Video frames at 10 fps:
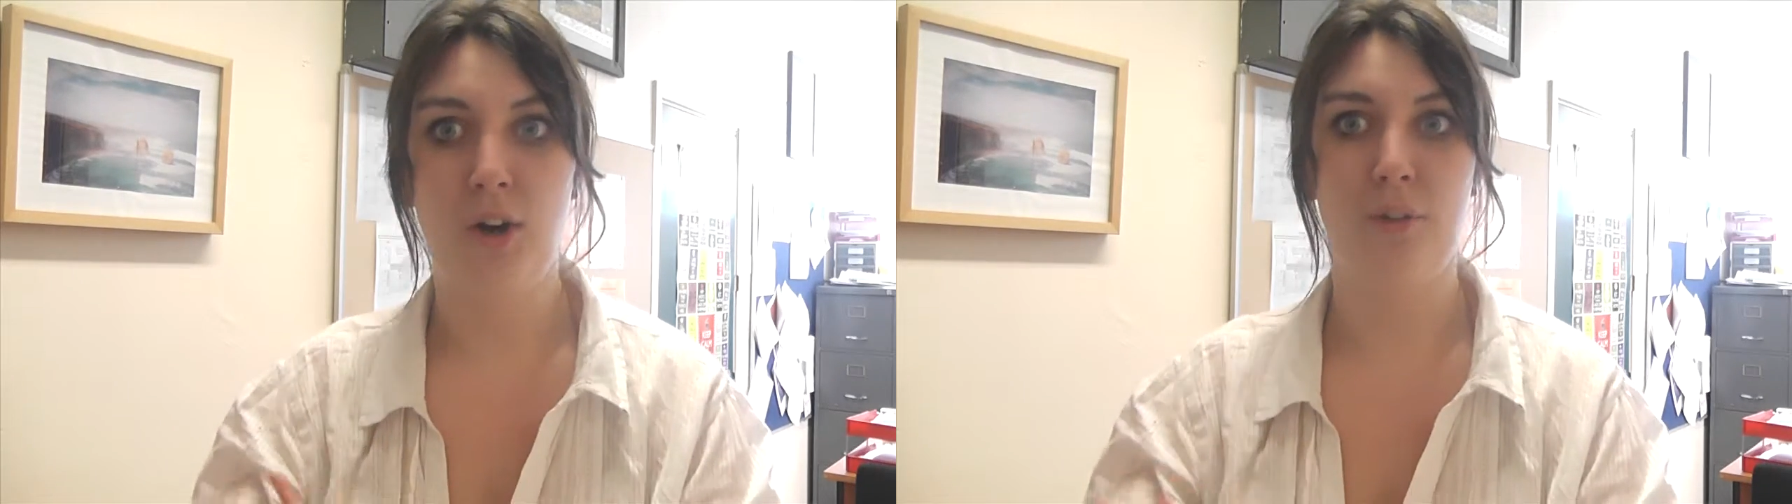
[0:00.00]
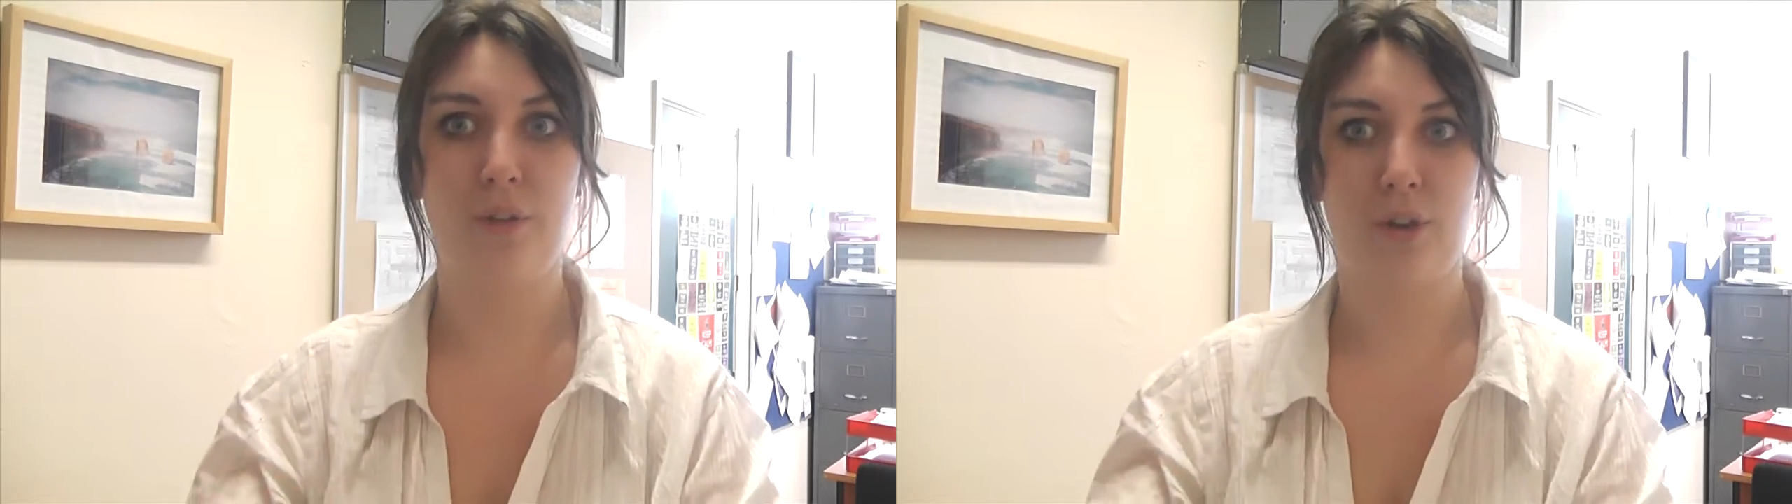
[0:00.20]

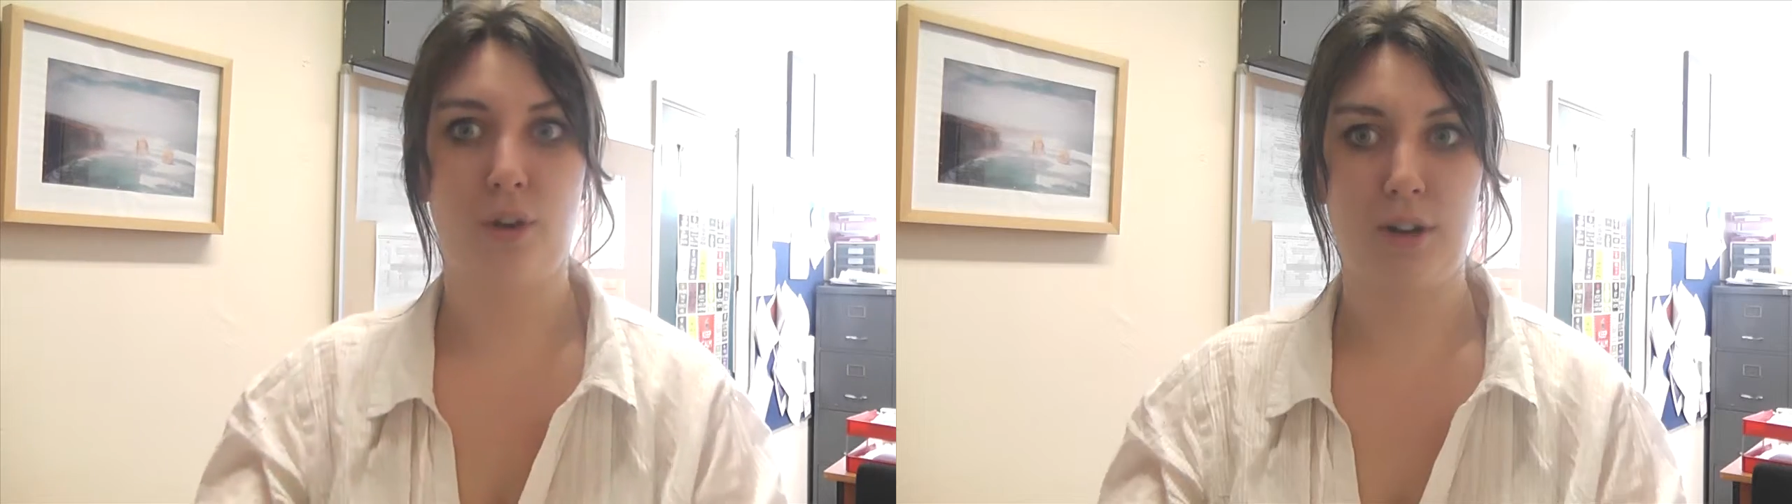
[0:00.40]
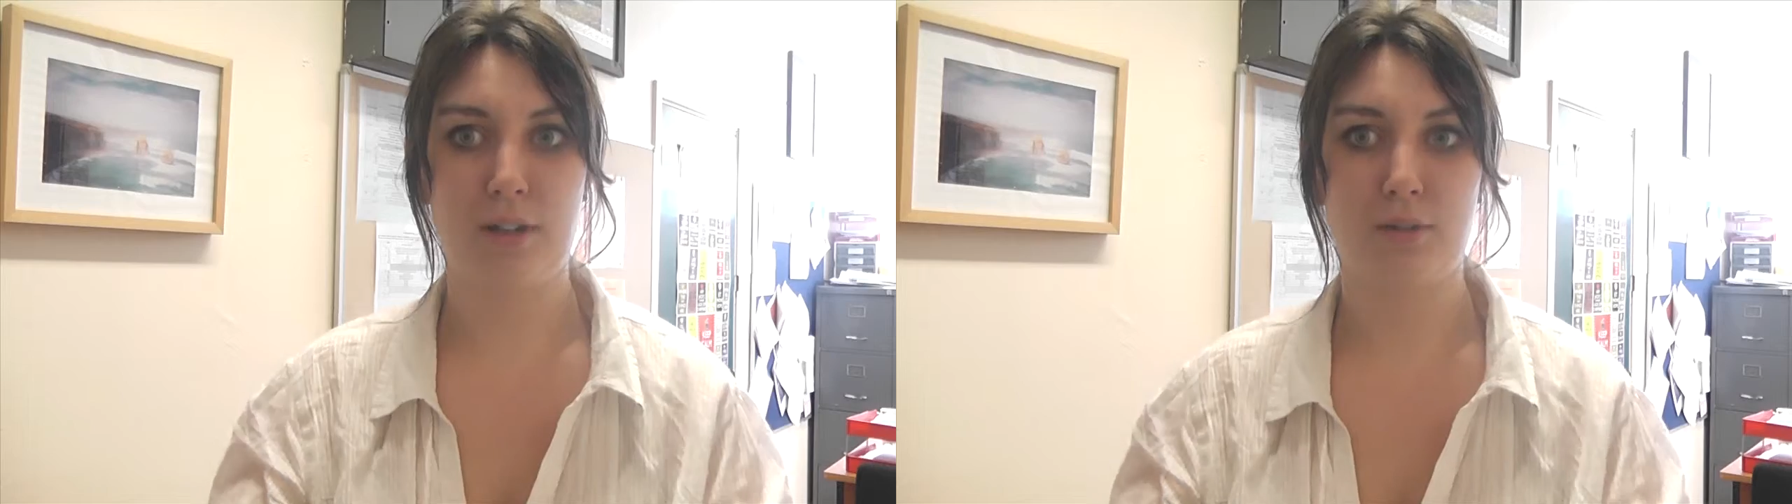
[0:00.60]
of the
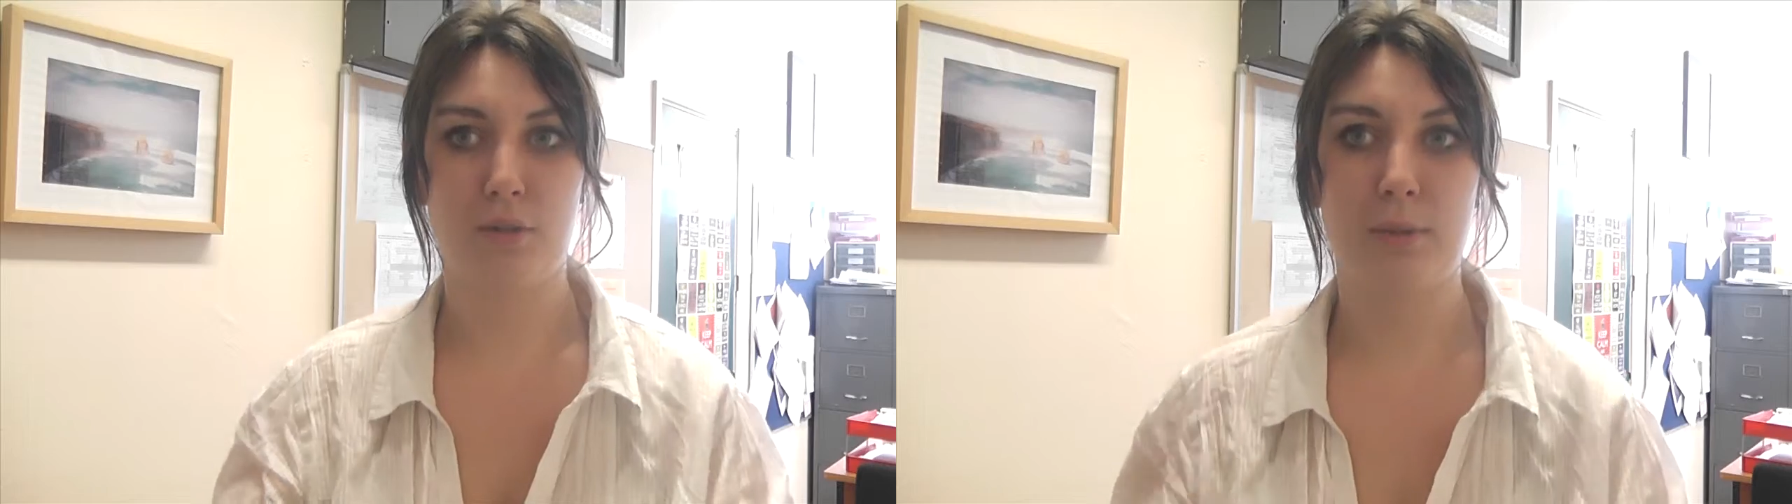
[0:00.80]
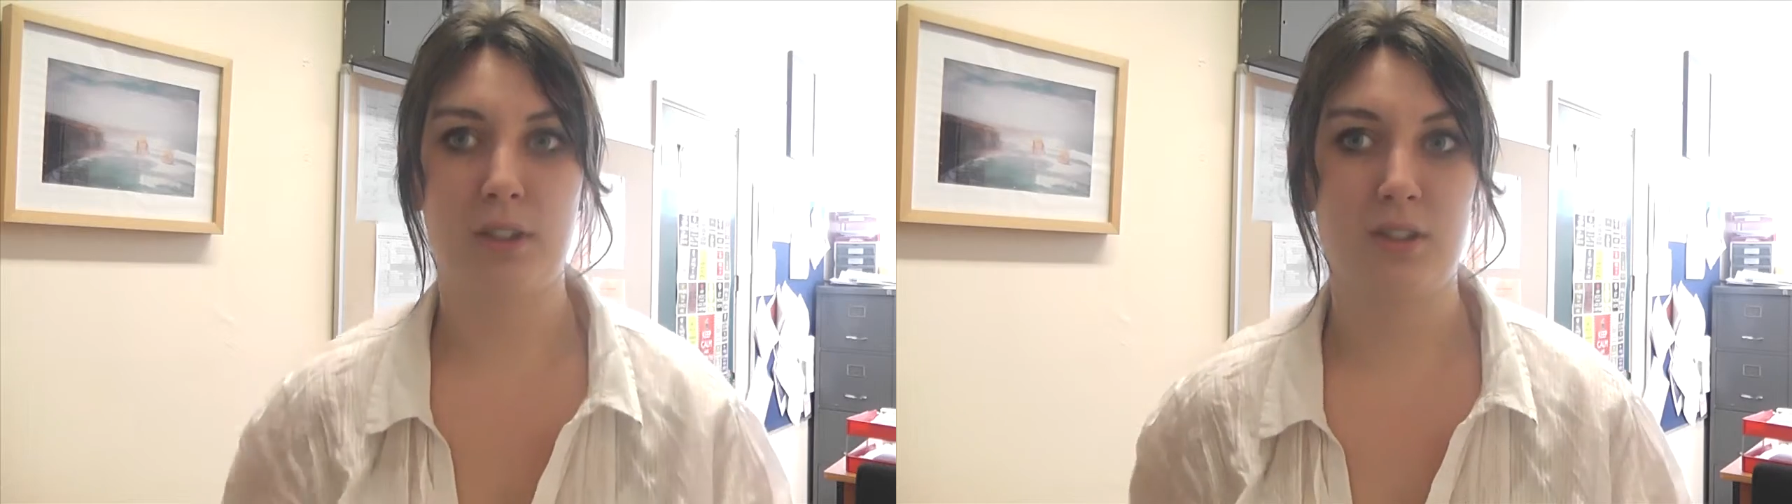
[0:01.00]

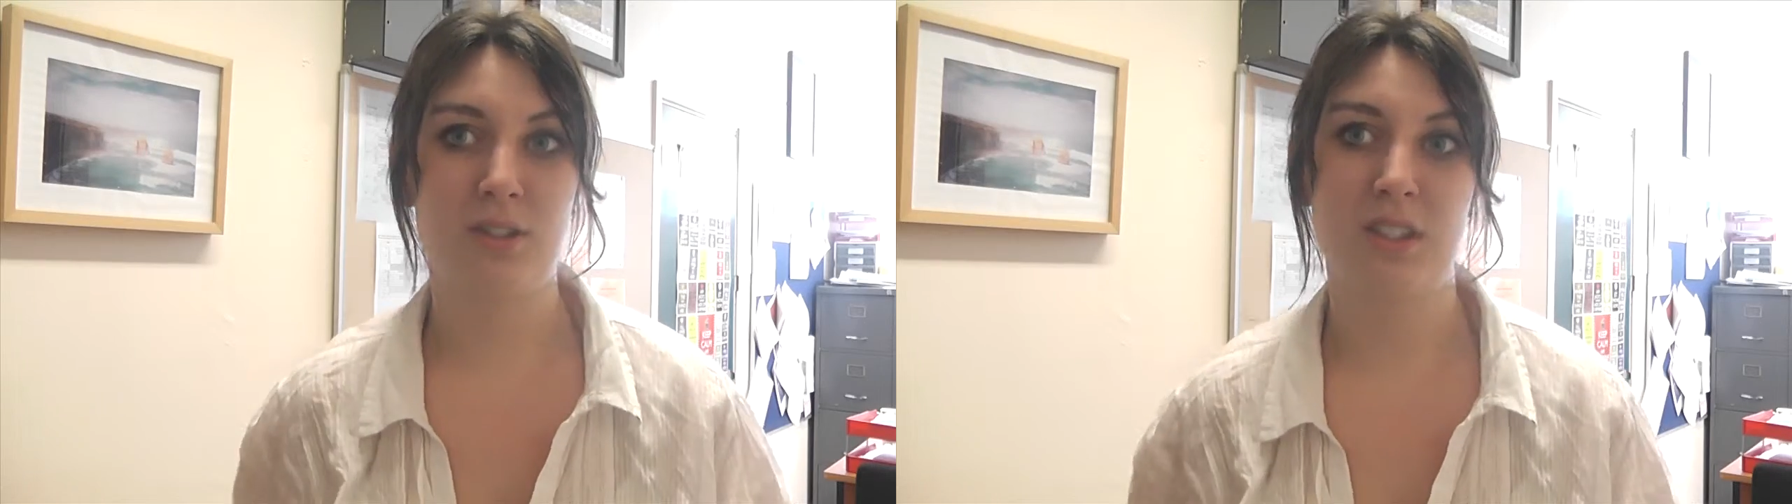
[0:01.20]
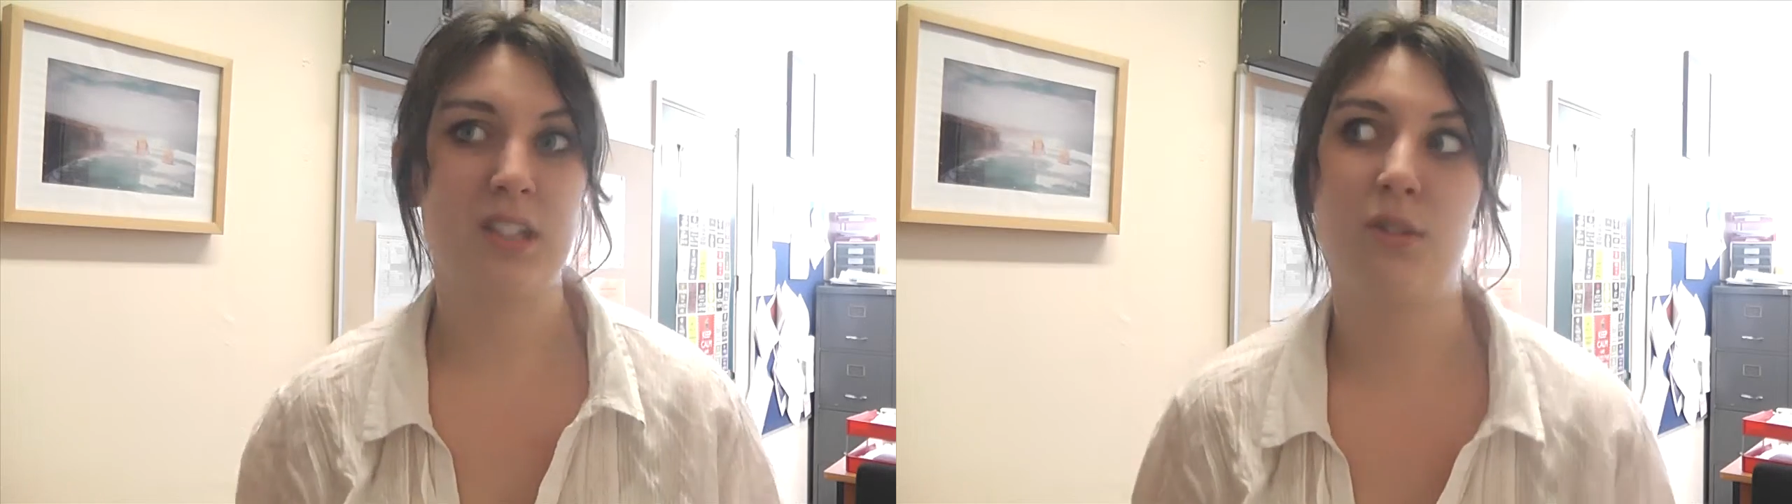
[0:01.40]
corridor
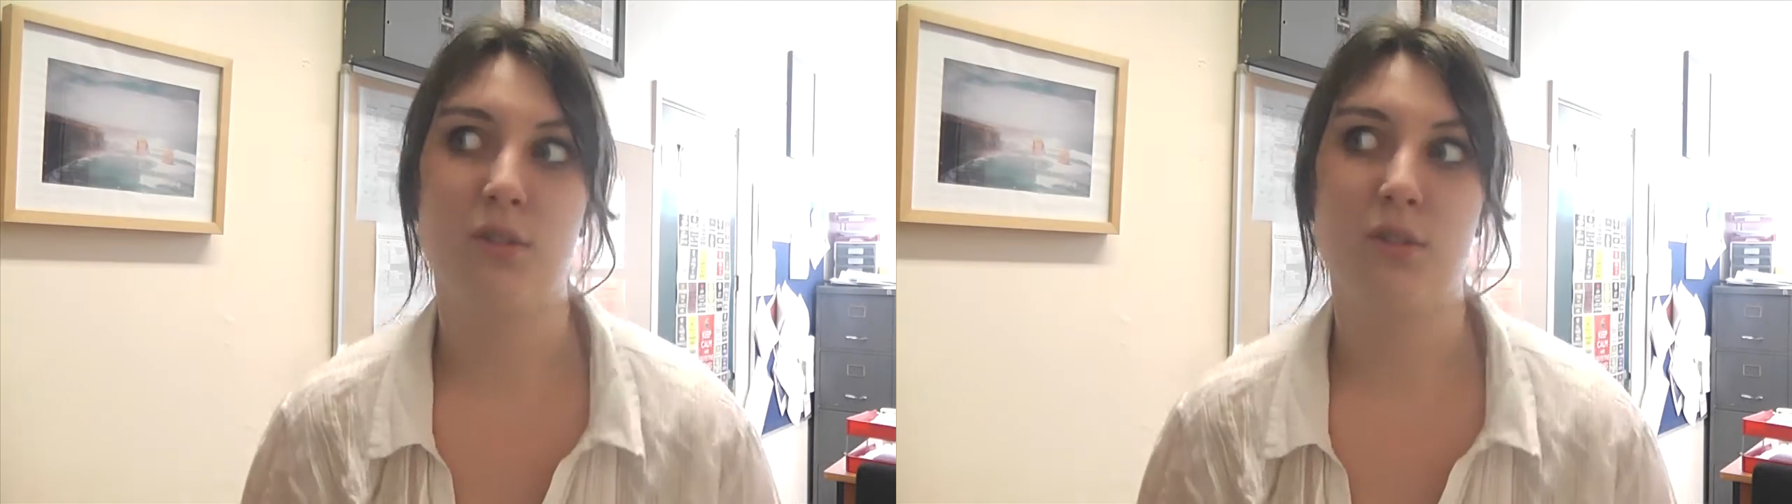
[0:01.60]
because there's